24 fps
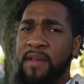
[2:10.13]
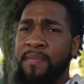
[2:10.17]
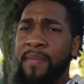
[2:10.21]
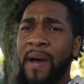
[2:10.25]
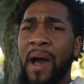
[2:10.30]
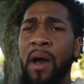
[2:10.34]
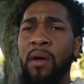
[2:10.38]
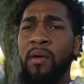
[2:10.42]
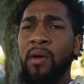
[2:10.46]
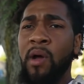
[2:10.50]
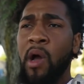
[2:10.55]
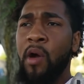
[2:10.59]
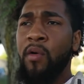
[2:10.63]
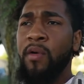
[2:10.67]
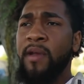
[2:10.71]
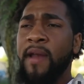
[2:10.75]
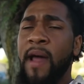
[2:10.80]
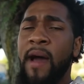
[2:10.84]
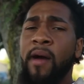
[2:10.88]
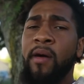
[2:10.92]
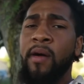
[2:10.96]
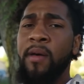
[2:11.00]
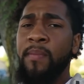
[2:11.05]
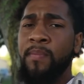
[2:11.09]
about
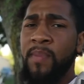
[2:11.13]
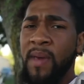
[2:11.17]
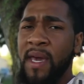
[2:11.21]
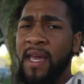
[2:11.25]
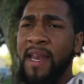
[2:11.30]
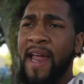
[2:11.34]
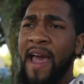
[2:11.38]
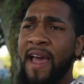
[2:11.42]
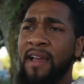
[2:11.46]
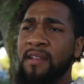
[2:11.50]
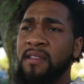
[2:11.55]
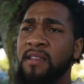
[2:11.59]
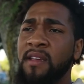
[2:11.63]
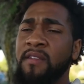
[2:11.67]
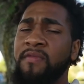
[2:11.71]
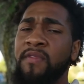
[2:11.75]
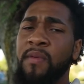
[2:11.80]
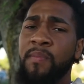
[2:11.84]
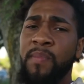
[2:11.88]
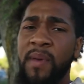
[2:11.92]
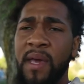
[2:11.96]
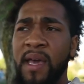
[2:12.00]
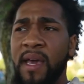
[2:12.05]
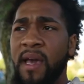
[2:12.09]
going out and being active
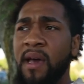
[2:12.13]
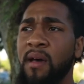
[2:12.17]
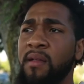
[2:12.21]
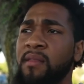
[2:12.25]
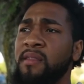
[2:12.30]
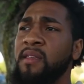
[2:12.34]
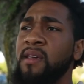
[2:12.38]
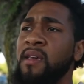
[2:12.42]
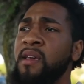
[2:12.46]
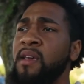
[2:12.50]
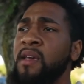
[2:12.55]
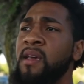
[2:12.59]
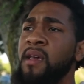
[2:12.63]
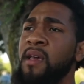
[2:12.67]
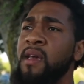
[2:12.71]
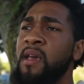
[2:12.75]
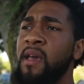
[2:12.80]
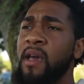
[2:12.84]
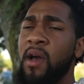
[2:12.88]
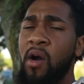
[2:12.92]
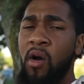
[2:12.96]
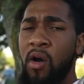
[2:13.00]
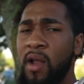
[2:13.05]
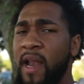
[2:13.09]
and being healthy,
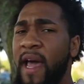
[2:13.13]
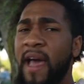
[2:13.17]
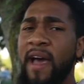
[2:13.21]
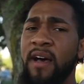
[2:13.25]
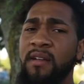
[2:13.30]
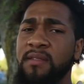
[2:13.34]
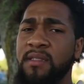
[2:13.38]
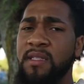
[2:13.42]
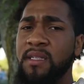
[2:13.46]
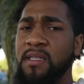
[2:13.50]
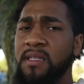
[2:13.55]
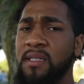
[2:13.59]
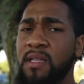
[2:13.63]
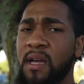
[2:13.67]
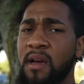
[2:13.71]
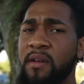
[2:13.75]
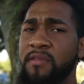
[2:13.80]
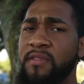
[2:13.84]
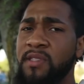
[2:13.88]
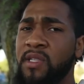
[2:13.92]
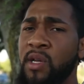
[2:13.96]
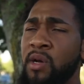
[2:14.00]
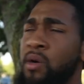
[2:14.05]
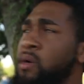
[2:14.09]
all that healthy
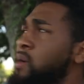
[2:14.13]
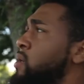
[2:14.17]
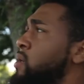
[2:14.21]
stuff.